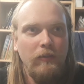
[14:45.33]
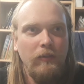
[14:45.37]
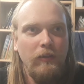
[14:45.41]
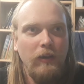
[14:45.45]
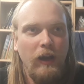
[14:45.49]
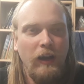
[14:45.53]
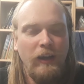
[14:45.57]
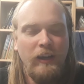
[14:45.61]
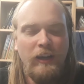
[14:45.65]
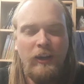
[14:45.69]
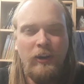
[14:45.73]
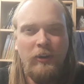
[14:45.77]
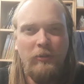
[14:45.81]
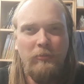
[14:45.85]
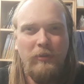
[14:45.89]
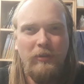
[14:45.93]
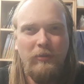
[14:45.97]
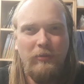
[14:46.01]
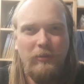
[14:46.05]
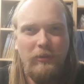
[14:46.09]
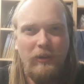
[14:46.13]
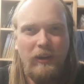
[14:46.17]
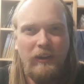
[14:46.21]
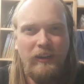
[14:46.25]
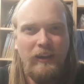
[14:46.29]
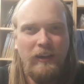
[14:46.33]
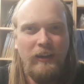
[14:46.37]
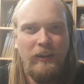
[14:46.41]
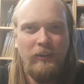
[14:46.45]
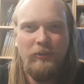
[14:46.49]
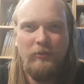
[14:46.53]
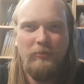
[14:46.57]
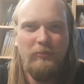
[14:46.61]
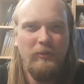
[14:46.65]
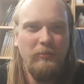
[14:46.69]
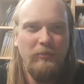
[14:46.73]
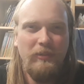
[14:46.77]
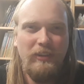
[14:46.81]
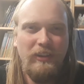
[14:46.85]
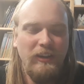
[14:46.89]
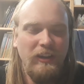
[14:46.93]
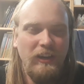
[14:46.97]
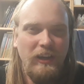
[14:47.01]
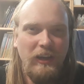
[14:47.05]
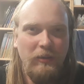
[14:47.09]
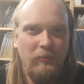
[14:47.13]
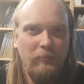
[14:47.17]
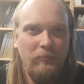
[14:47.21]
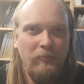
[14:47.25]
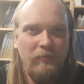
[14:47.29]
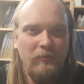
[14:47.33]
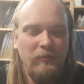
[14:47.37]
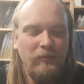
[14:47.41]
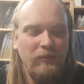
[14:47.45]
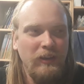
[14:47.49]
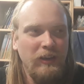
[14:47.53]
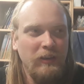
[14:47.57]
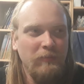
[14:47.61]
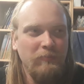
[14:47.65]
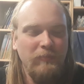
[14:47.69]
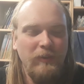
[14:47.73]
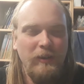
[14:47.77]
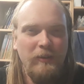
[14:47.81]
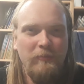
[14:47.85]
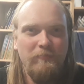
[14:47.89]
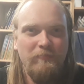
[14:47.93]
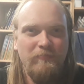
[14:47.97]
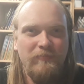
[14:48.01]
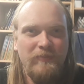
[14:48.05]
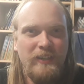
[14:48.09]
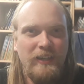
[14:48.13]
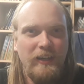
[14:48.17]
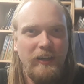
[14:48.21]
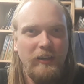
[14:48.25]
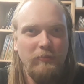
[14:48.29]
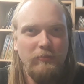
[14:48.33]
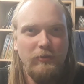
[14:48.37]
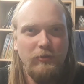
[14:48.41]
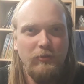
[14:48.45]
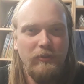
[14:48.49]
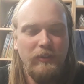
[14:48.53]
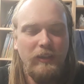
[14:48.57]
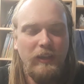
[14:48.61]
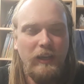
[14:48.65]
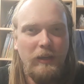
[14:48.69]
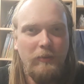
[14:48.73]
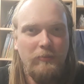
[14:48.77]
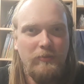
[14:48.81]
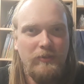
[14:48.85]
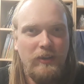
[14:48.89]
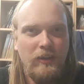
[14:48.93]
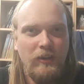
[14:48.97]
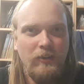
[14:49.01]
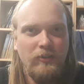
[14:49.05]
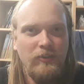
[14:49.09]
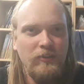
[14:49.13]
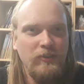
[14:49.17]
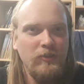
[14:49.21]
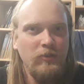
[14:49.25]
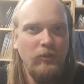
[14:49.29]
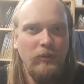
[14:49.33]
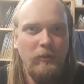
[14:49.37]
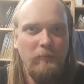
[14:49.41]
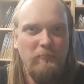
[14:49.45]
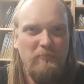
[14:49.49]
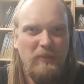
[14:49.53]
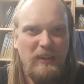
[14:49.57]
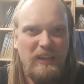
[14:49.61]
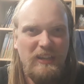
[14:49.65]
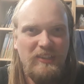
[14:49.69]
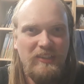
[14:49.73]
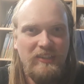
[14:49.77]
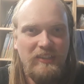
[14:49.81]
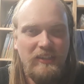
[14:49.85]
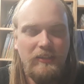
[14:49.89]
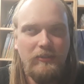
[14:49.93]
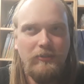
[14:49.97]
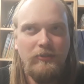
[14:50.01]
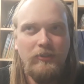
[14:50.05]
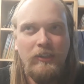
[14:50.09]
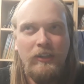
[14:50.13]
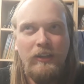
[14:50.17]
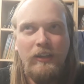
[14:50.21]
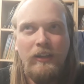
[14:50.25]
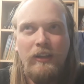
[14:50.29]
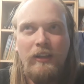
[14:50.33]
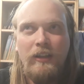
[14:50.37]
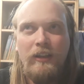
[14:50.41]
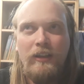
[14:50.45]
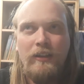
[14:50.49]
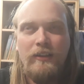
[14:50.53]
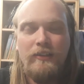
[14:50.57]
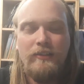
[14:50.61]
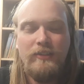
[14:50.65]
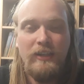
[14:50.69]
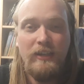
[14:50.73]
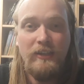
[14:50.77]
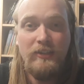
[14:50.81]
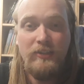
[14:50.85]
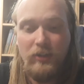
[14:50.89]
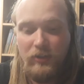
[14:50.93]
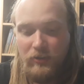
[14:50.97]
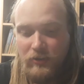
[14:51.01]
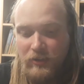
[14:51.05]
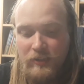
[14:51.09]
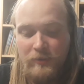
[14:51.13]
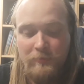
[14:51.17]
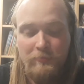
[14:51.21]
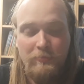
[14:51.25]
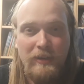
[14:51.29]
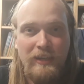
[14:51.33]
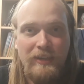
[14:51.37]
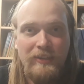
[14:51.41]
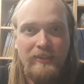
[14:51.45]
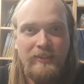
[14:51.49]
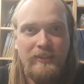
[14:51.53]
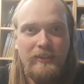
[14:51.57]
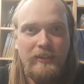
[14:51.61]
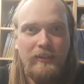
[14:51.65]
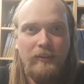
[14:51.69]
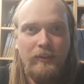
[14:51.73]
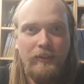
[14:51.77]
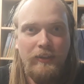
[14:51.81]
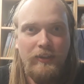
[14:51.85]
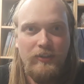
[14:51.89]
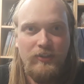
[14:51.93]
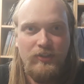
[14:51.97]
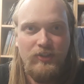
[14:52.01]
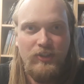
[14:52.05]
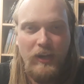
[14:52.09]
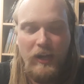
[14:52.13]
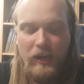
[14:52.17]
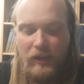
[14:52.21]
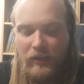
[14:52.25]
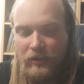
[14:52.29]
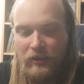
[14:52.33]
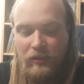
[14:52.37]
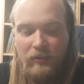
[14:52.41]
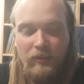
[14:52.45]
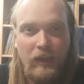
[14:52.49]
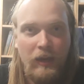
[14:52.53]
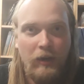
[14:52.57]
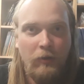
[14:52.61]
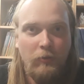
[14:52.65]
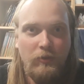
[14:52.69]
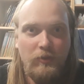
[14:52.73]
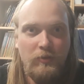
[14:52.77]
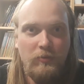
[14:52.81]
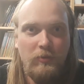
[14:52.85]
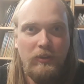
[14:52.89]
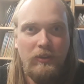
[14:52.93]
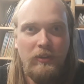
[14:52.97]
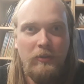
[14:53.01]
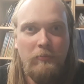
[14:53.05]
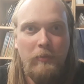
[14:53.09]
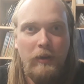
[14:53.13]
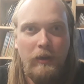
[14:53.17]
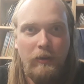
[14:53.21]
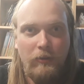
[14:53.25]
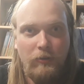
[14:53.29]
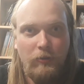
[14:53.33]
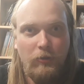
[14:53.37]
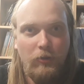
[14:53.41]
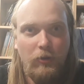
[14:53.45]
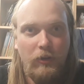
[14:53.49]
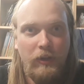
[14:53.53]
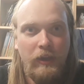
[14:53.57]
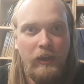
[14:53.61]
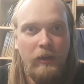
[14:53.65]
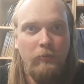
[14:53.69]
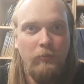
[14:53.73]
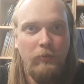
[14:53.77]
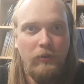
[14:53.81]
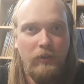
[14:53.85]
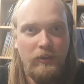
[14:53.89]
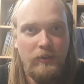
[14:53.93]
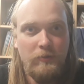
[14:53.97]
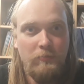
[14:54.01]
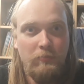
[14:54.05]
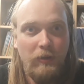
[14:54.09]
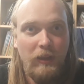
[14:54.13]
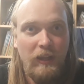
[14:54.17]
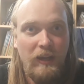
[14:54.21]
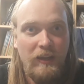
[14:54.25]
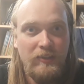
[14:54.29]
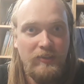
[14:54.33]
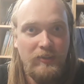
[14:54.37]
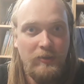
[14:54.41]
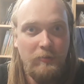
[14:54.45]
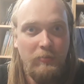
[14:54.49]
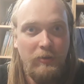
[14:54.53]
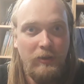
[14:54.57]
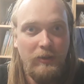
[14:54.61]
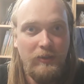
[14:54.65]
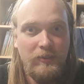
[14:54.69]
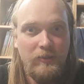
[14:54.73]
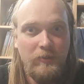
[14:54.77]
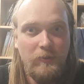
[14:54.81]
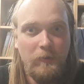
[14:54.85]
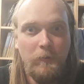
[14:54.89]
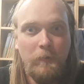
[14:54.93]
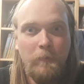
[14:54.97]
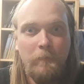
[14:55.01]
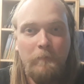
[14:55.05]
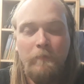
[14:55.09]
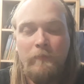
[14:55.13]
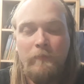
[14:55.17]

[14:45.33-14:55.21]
I can't remember the name. I'm terrible with names. I'll just call it B Steel. So he's got this B Steel in his jacket, and that was what the Mandalore hit with his blaster pistol.